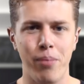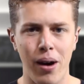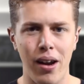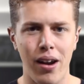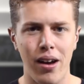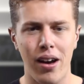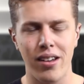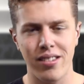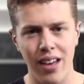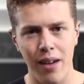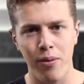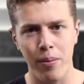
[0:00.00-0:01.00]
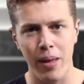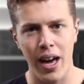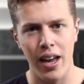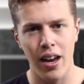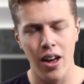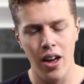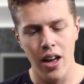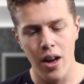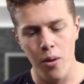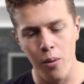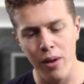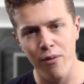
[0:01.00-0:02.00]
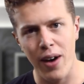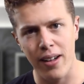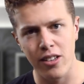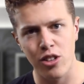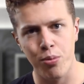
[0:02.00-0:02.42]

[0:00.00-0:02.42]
But aside from that, we found